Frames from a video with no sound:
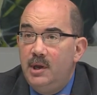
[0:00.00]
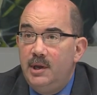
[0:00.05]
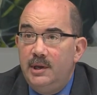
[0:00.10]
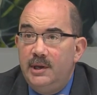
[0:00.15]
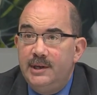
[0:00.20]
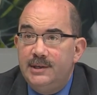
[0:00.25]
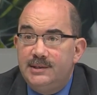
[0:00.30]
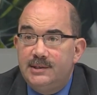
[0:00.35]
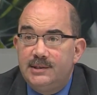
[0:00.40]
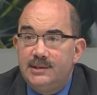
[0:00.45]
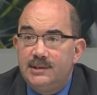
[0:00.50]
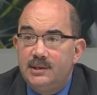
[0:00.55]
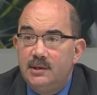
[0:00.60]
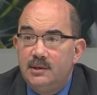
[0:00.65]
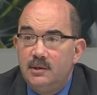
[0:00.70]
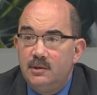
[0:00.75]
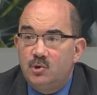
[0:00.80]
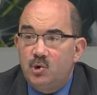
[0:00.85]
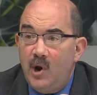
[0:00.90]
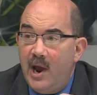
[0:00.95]
It's
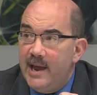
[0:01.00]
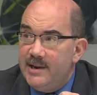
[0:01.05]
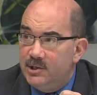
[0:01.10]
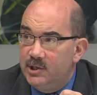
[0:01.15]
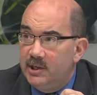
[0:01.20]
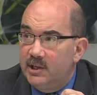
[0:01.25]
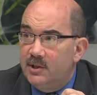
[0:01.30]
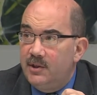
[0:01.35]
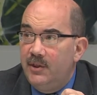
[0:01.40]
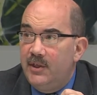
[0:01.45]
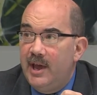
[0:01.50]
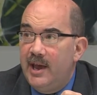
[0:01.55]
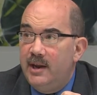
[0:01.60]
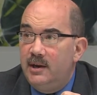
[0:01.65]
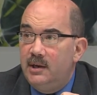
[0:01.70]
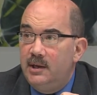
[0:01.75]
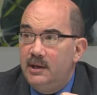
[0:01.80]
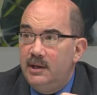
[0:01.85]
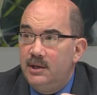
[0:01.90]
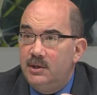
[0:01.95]
tragic
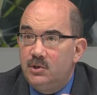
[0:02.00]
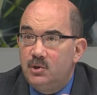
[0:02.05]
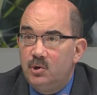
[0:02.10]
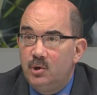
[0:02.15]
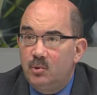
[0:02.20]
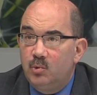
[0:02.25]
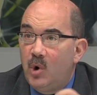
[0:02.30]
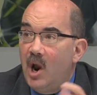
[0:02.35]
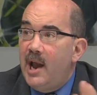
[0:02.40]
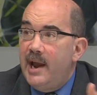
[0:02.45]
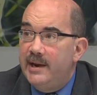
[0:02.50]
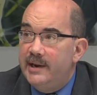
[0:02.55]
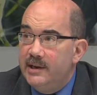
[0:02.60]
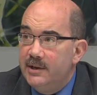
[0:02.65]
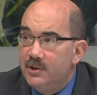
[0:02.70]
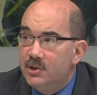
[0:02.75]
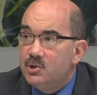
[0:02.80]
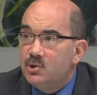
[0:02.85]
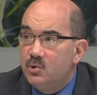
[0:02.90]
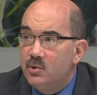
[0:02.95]
that it took rioting
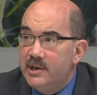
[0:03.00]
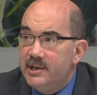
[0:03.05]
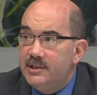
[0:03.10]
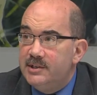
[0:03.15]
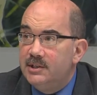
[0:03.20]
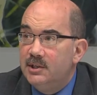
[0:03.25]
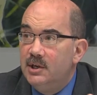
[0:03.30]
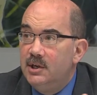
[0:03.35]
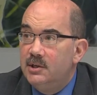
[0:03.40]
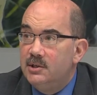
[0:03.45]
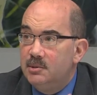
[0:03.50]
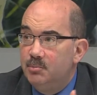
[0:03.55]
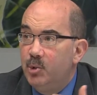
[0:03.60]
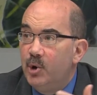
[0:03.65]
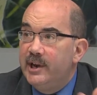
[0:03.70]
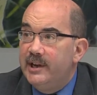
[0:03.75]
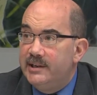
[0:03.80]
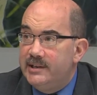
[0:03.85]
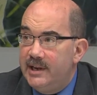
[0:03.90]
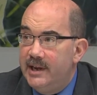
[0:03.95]
in the streets to
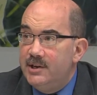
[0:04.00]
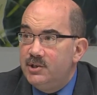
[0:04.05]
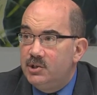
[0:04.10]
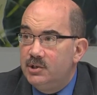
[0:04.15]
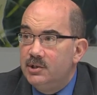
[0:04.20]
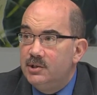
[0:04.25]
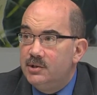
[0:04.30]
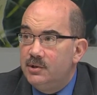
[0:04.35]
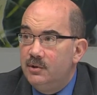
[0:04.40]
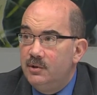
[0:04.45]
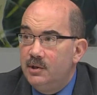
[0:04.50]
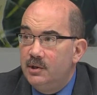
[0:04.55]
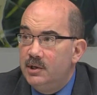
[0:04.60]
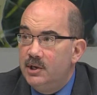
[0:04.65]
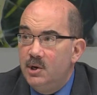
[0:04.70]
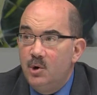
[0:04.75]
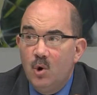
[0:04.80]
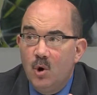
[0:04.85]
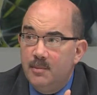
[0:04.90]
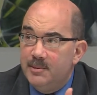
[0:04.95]
bring attention to the
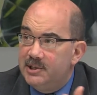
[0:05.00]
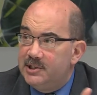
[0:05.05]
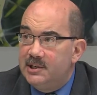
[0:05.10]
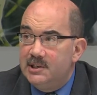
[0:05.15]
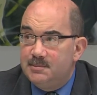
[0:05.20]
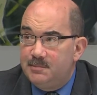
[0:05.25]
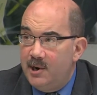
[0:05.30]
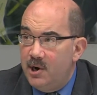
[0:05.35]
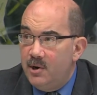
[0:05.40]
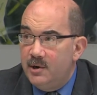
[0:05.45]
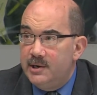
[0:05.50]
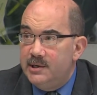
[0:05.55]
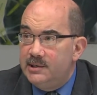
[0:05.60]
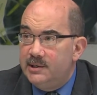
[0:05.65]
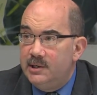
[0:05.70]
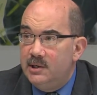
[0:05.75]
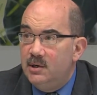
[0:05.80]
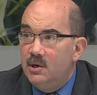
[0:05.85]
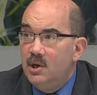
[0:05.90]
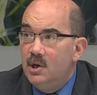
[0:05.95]
enormous
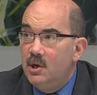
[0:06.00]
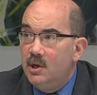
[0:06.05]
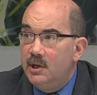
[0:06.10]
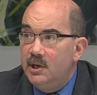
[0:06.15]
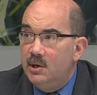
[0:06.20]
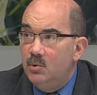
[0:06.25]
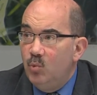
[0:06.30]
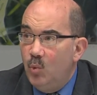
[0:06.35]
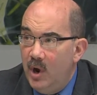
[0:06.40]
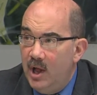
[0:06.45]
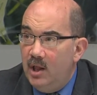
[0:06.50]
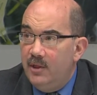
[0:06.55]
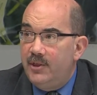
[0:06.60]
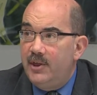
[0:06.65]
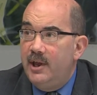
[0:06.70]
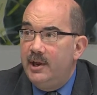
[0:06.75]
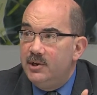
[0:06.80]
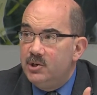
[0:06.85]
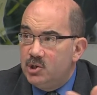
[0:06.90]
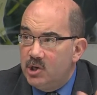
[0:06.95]
disparities in wealth
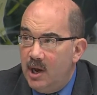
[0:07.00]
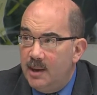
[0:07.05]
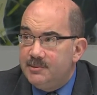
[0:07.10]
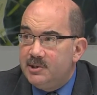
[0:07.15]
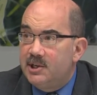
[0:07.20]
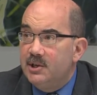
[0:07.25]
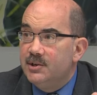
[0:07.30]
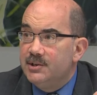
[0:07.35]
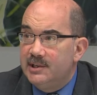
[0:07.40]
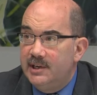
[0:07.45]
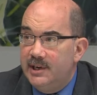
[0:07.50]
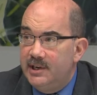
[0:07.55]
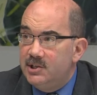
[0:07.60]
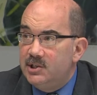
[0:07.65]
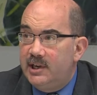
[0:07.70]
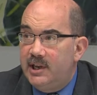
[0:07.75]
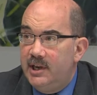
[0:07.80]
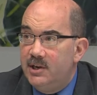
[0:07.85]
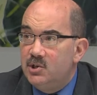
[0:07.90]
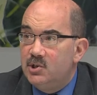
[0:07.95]
and job skills and
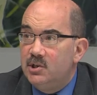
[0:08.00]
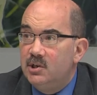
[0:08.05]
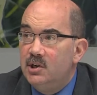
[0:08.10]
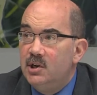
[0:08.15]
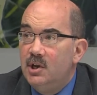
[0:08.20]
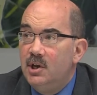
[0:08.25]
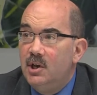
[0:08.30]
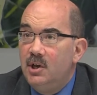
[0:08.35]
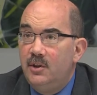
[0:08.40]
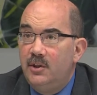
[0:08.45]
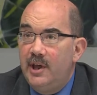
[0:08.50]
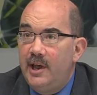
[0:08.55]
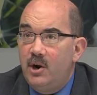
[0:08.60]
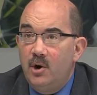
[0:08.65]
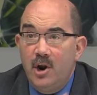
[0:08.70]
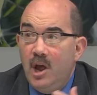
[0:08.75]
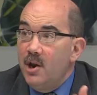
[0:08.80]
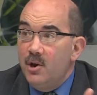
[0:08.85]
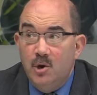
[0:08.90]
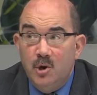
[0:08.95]
education that
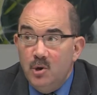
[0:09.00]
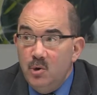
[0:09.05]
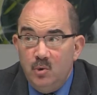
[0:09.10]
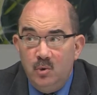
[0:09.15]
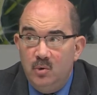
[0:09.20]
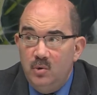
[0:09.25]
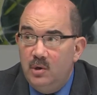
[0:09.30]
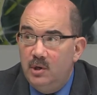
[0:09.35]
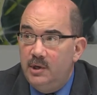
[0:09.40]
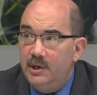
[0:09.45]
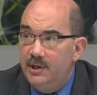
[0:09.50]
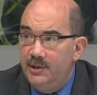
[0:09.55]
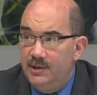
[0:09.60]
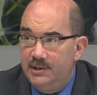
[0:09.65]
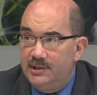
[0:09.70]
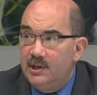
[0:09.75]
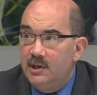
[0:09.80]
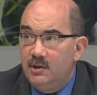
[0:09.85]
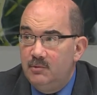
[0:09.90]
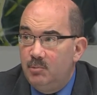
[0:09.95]
are not new in the
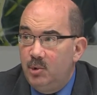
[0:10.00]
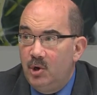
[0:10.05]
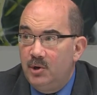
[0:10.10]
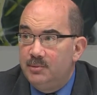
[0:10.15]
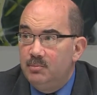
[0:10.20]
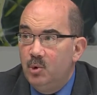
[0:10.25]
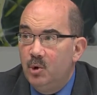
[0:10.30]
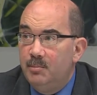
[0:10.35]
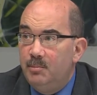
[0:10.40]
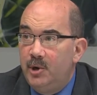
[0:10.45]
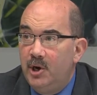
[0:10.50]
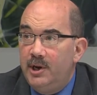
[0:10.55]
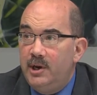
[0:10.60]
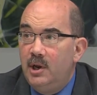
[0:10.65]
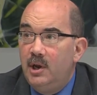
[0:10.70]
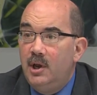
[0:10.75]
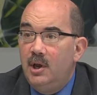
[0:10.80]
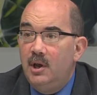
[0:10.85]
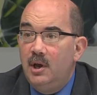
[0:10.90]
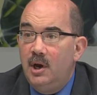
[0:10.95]
city of Baltimore. But
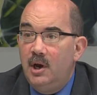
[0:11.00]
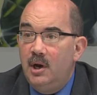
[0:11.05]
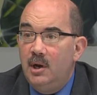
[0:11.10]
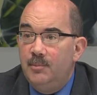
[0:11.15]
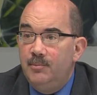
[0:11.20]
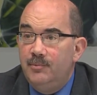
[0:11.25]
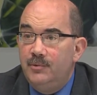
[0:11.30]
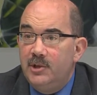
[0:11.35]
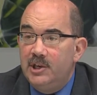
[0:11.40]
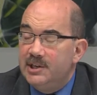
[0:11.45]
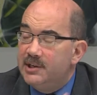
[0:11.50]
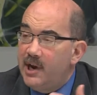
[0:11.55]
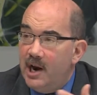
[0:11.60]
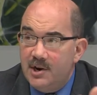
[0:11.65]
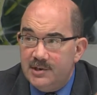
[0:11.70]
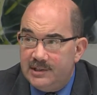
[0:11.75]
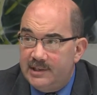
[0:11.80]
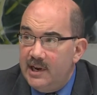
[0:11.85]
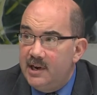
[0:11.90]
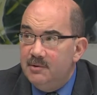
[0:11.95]
the
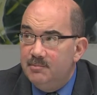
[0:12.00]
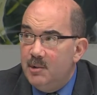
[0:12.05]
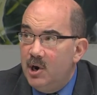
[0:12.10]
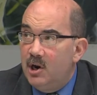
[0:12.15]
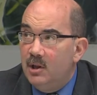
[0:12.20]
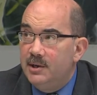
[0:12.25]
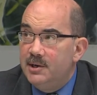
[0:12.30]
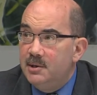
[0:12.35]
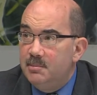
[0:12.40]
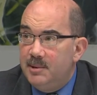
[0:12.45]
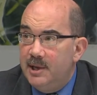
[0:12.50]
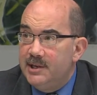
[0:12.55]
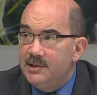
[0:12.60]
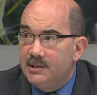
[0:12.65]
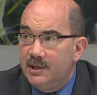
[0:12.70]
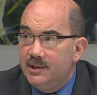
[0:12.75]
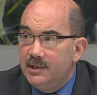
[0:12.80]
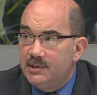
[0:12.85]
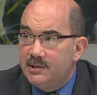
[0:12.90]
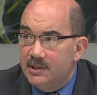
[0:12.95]
entire state of Maryland depends
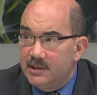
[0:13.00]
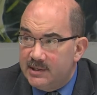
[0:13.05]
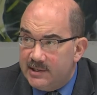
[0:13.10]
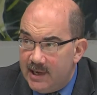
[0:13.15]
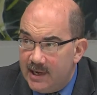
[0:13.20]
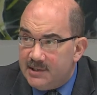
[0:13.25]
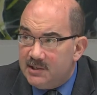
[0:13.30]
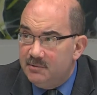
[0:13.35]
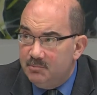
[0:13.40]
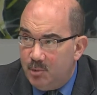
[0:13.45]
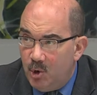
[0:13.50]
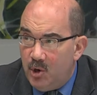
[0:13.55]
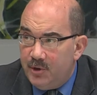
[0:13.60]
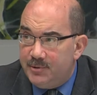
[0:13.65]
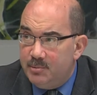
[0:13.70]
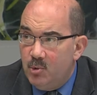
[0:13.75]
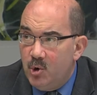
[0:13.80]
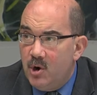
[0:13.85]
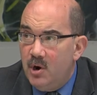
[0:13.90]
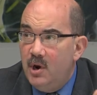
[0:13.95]
on the success of
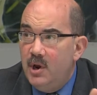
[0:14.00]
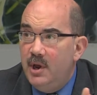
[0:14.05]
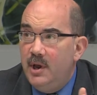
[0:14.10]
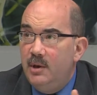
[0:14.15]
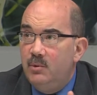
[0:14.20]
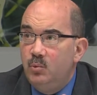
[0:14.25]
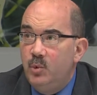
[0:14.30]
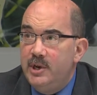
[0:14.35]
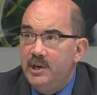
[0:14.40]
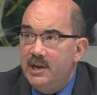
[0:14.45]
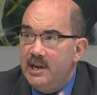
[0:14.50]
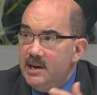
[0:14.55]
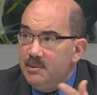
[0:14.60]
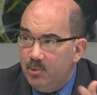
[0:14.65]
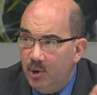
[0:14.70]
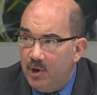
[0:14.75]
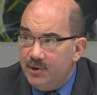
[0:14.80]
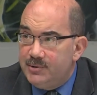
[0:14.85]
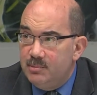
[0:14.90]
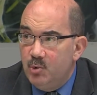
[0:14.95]
Baltimore. We need
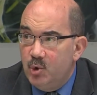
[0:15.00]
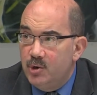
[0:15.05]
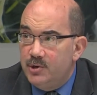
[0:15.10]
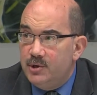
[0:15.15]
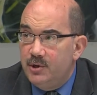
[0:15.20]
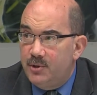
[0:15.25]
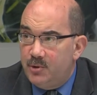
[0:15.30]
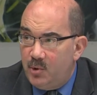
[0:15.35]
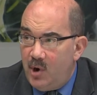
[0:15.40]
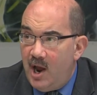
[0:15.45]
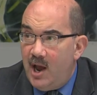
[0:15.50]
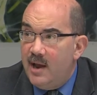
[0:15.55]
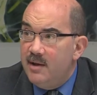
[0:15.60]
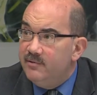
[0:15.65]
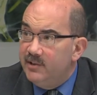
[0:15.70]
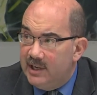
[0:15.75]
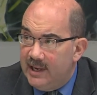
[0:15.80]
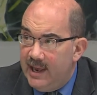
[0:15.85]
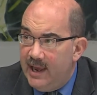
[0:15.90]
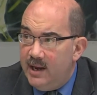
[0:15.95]
Baltimore to
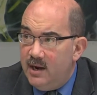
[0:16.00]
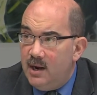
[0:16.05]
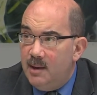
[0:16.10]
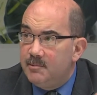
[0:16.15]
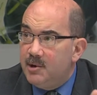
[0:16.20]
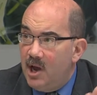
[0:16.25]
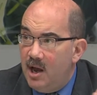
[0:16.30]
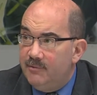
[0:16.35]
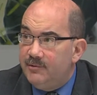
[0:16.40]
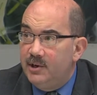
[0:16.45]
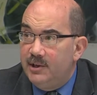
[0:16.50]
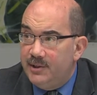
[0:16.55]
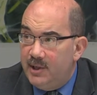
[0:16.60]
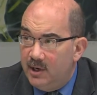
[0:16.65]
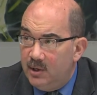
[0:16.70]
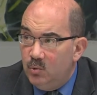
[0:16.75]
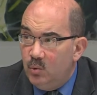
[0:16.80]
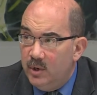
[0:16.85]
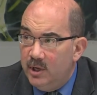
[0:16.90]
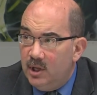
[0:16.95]
thrive again. I'm confident
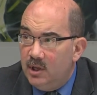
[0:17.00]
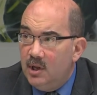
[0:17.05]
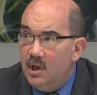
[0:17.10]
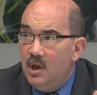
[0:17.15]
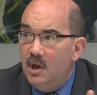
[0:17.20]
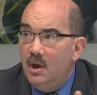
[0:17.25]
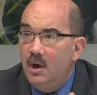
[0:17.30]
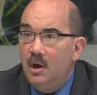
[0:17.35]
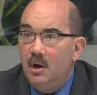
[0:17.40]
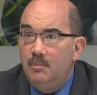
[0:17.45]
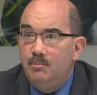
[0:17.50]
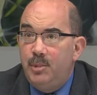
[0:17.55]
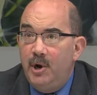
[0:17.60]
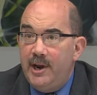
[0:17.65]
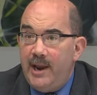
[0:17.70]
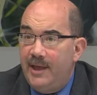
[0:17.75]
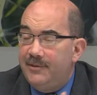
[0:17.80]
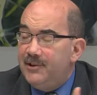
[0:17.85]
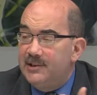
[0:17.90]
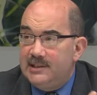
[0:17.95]
that it will.
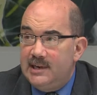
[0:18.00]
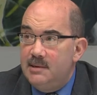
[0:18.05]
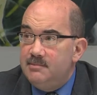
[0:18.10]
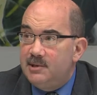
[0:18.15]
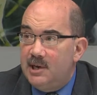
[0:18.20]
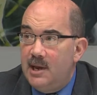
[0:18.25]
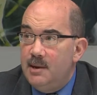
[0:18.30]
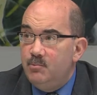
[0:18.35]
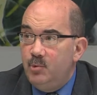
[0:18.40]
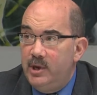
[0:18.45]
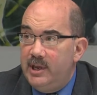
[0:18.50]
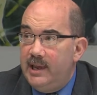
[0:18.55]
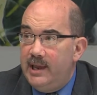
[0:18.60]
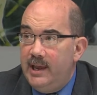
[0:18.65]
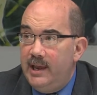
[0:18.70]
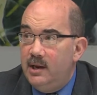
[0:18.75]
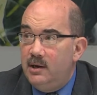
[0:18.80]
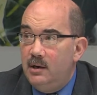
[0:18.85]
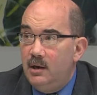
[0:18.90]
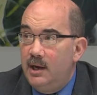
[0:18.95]
But at the same time, we
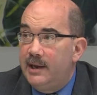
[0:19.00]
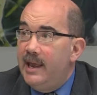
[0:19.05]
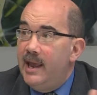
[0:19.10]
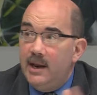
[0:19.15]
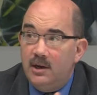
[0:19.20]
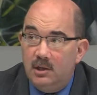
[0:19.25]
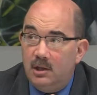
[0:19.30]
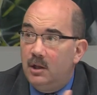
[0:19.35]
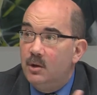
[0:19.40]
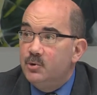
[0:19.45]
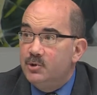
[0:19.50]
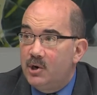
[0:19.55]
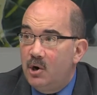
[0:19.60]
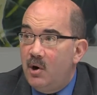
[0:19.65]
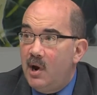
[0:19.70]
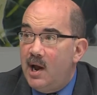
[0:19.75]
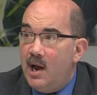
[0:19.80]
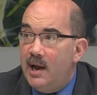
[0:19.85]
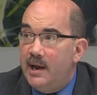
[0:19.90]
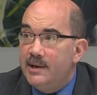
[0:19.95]
can't again close
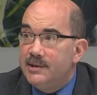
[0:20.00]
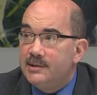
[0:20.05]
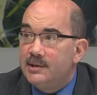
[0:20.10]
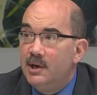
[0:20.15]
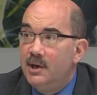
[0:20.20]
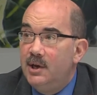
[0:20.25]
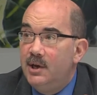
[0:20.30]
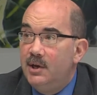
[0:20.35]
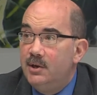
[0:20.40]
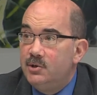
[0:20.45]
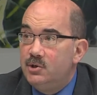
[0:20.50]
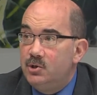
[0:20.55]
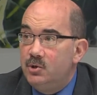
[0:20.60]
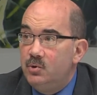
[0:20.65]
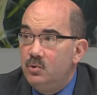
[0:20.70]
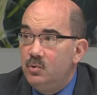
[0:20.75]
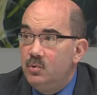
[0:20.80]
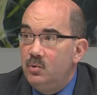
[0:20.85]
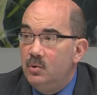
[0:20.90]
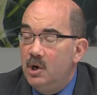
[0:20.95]
our eyes
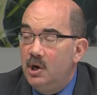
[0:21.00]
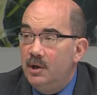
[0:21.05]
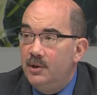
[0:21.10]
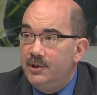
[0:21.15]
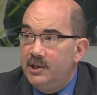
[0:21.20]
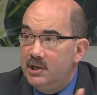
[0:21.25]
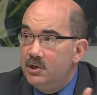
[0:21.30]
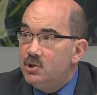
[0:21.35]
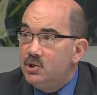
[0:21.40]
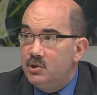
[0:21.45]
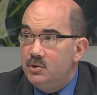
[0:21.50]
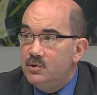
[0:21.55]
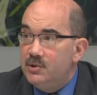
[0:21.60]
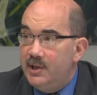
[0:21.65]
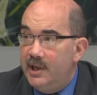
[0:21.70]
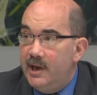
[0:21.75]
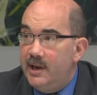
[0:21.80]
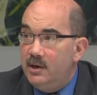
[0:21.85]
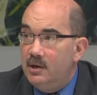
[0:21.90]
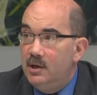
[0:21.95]
to the issues
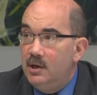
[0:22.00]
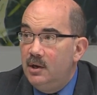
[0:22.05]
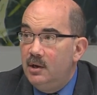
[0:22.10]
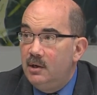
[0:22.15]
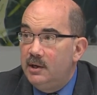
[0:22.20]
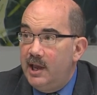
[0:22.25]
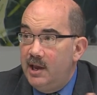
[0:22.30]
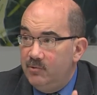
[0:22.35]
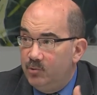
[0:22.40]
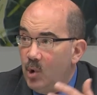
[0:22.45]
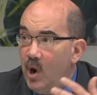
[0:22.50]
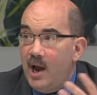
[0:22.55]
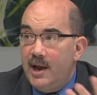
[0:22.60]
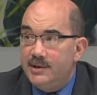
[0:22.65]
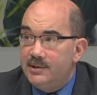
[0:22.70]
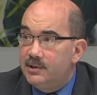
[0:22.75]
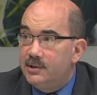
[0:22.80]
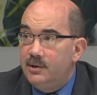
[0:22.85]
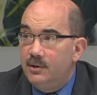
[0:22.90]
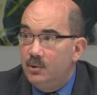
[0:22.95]
that gave
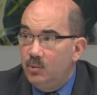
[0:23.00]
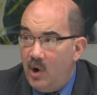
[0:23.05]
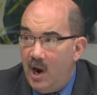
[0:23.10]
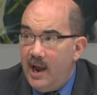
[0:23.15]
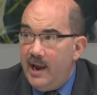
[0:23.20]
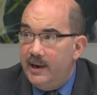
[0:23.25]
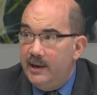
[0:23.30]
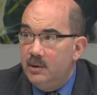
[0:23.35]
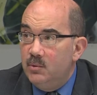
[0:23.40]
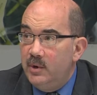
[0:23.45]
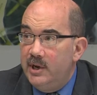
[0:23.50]
rise to the rioting.